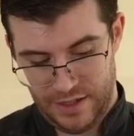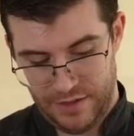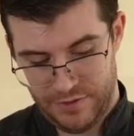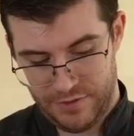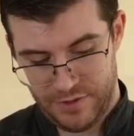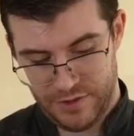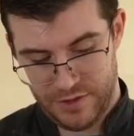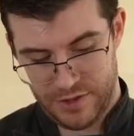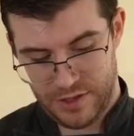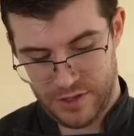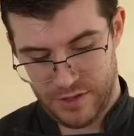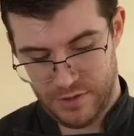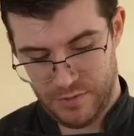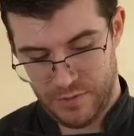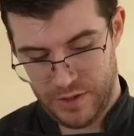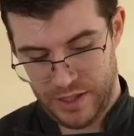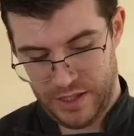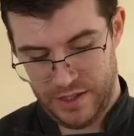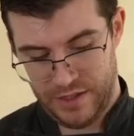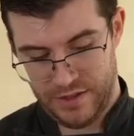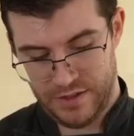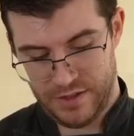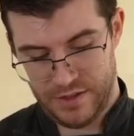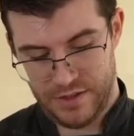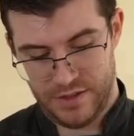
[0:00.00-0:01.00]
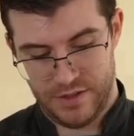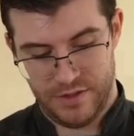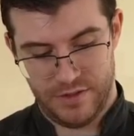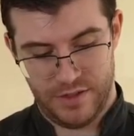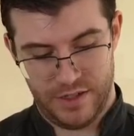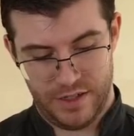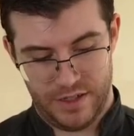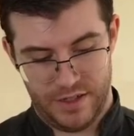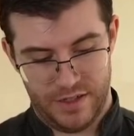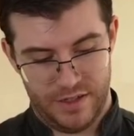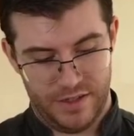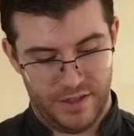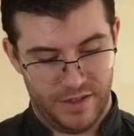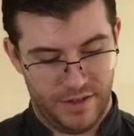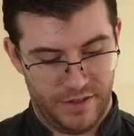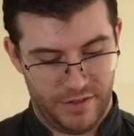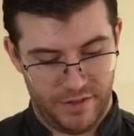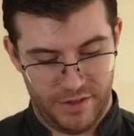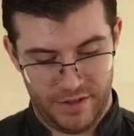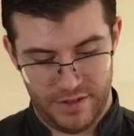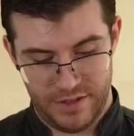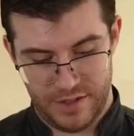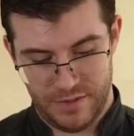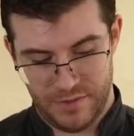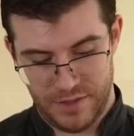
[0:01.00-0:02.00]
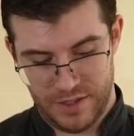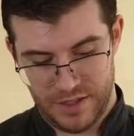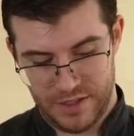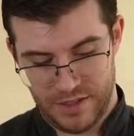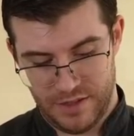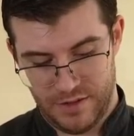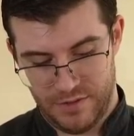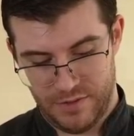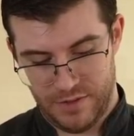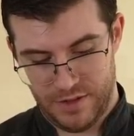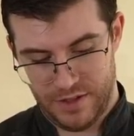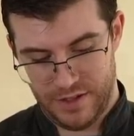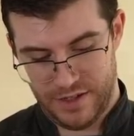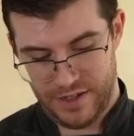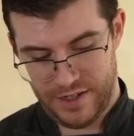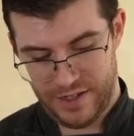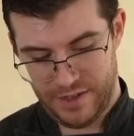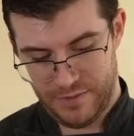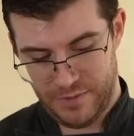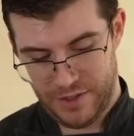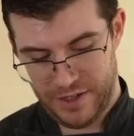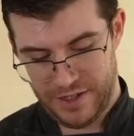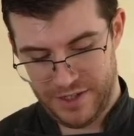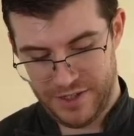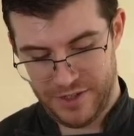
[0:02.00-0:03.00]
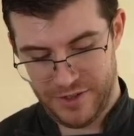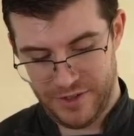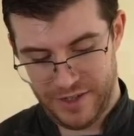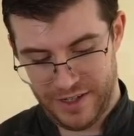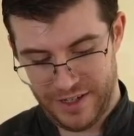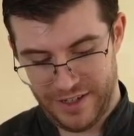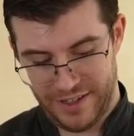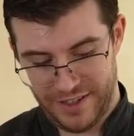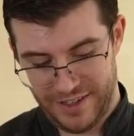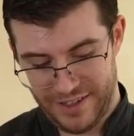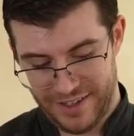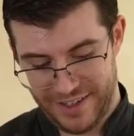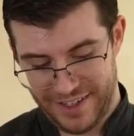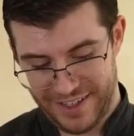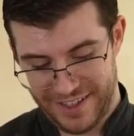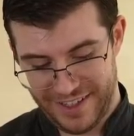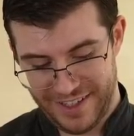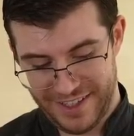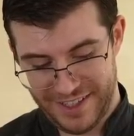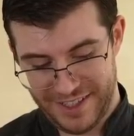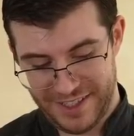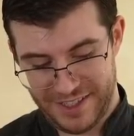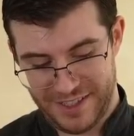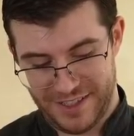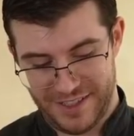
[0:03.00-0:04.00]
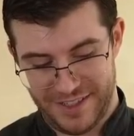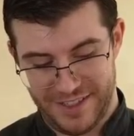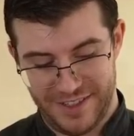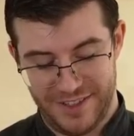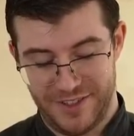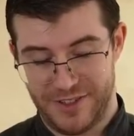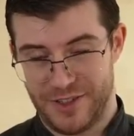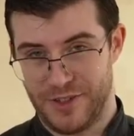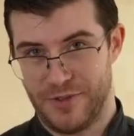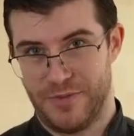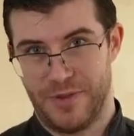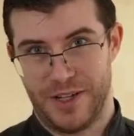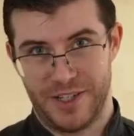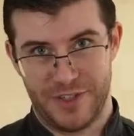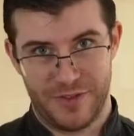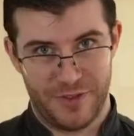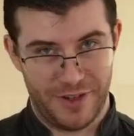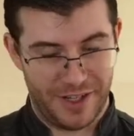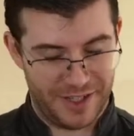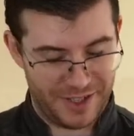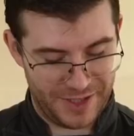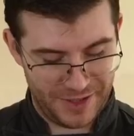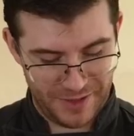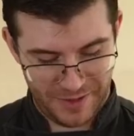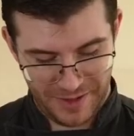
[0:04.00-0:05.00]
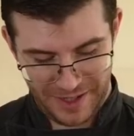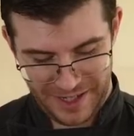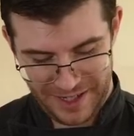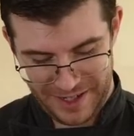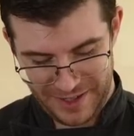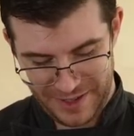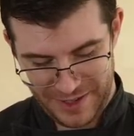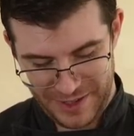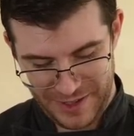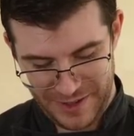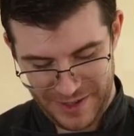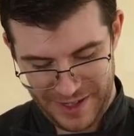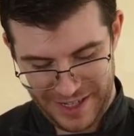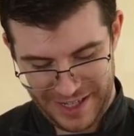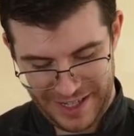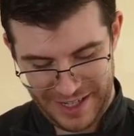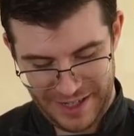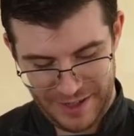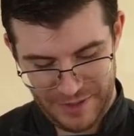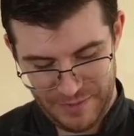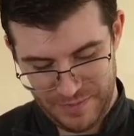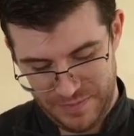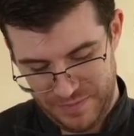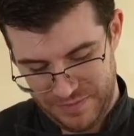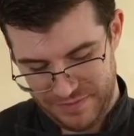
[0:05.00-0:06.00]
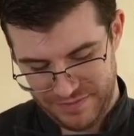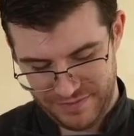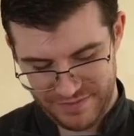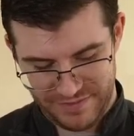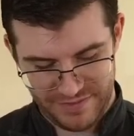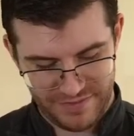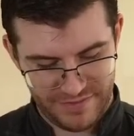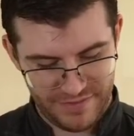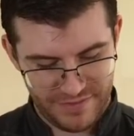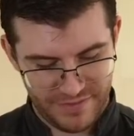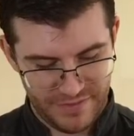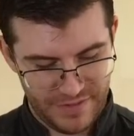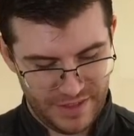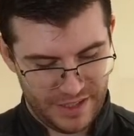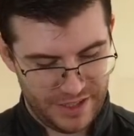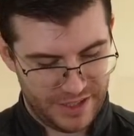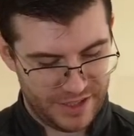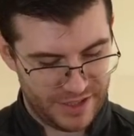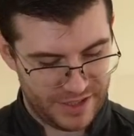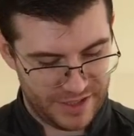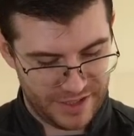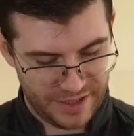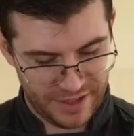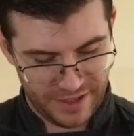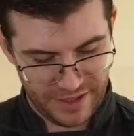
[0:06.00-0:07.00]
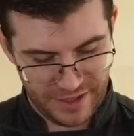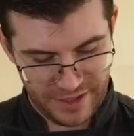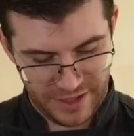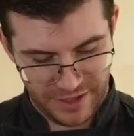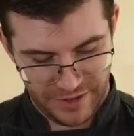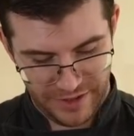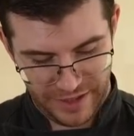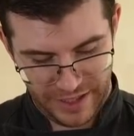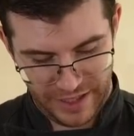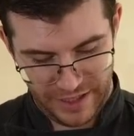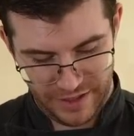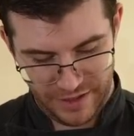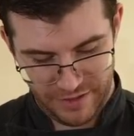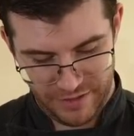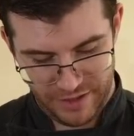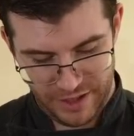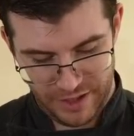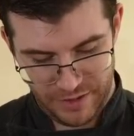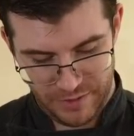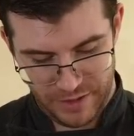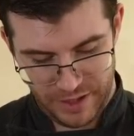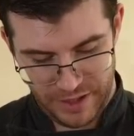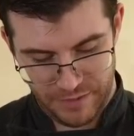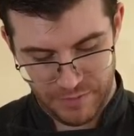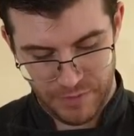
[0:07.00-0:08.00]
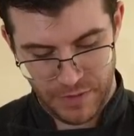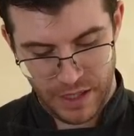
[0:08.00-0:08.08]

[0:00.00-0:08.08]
after so many years of doing it, I thought to myself, why am I doing it like this? There's a much faster way I'm doing it. Just started doing it the right way.